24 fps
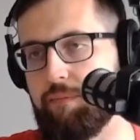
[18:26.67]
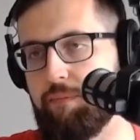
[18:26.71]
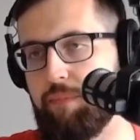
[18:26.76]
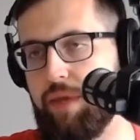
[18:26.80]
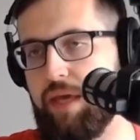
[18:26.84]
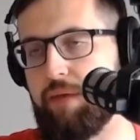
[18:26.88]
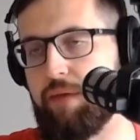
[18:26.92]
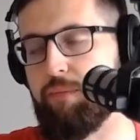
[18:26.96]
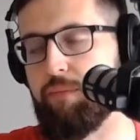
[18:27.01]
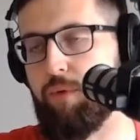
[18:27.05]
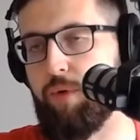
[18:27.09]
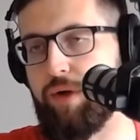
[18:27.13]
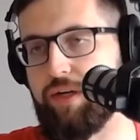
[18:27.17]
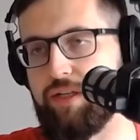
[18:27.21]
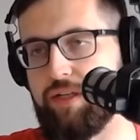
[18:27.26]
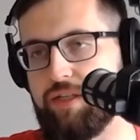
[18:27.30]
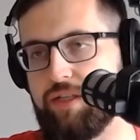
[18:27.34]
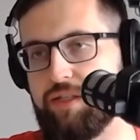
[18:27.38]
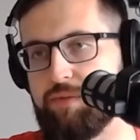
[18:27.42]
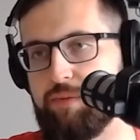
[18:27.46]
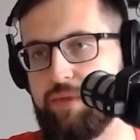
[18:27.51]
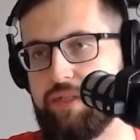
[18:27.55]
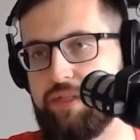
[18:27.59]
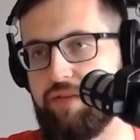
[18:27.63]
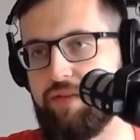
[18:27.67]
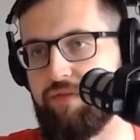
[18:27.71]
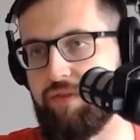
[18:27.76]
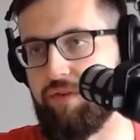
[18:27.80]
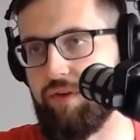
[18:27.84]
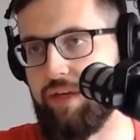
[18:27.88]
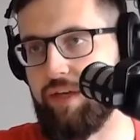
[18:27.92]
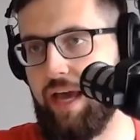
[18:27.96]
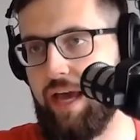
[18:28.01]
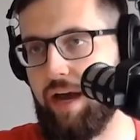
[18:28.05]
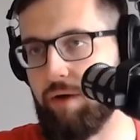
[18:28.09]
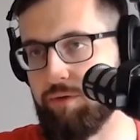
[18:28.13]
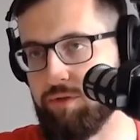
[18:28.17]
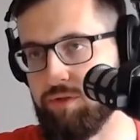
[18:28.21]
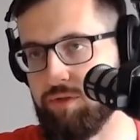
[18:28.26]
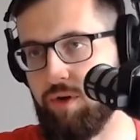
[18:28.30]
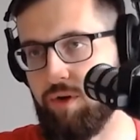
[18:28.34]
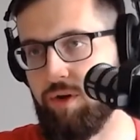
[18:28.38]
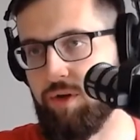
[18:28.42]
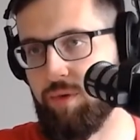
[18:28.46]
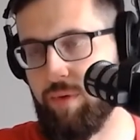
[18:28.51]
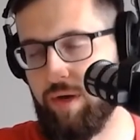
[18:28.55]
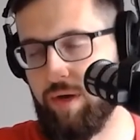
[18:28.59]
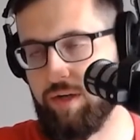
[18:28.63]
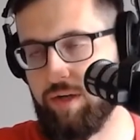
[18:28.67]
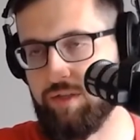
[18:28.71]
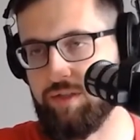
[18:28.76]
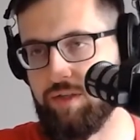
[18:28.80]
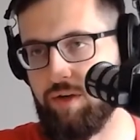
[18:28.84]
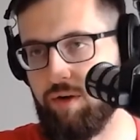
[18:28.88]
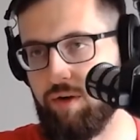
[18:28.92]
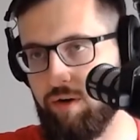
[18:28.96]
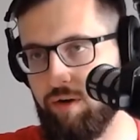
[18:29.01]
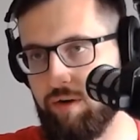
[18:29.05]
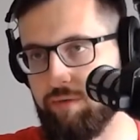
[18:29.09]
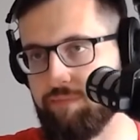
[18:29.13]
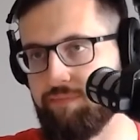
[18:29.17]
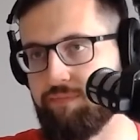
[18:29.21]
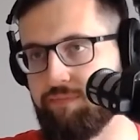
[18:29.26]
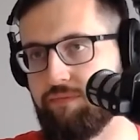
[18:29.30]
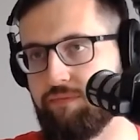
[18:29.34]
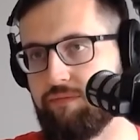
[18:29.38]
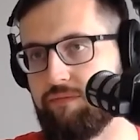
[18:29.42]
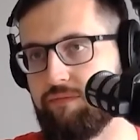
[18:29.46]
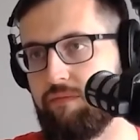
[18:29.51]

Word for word: pinpointed specifically how strong you actually are,